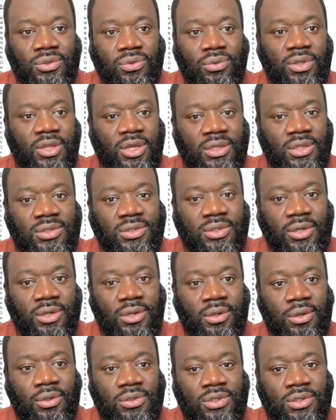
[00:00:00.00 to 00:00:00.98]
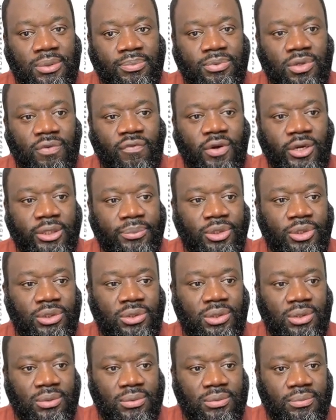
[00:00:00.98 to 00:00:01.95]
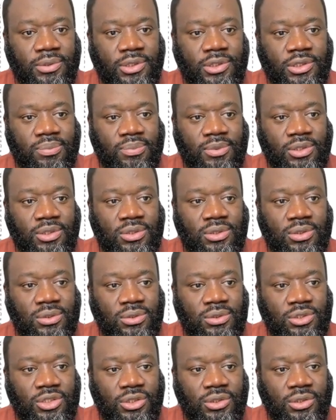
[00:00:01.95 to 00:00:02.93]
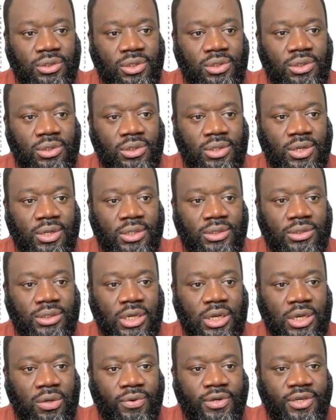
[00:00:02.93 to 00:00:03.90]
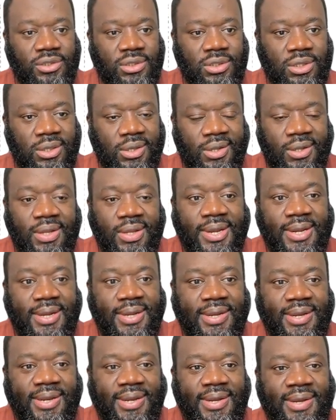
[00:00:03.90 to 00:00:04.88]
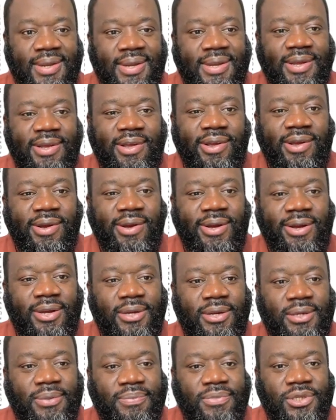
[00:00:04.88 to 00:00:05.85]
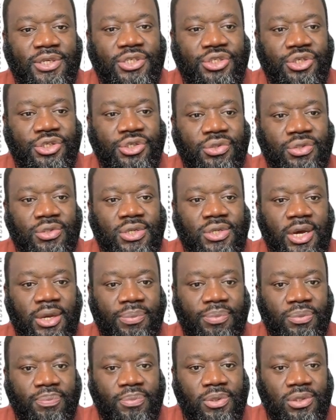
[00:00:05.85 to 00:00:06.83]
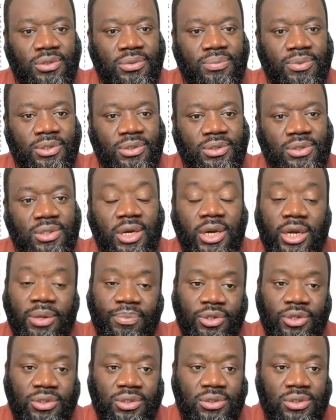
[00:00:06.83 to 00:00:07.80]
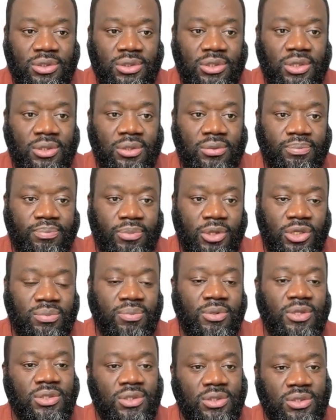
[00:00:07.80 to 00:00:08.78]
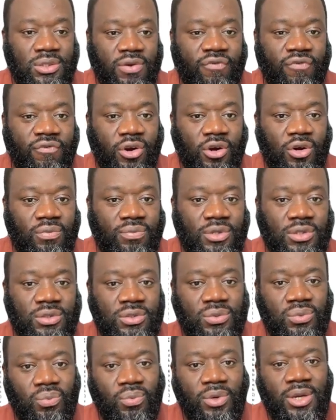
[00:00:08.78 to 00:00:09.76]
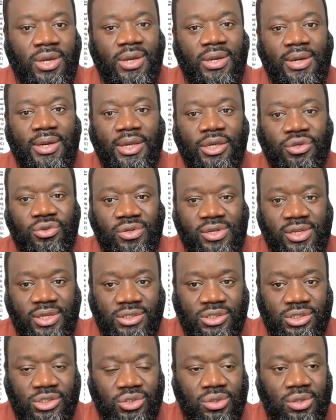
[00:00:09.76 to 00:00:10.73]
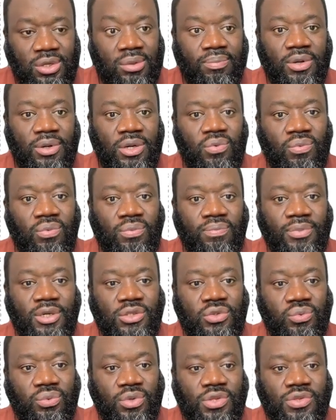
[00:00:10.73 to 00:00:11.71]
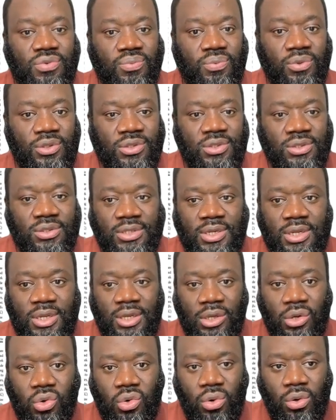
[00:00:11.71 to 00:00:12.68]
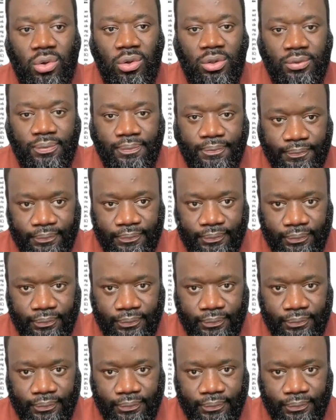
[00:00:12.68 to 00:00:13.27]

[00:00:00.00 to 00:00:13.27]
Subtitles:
So that's the concept of hybrid placement generally. And Kawa et al. Introduced hybrid placements in environments where link utilization and bandwidth was the core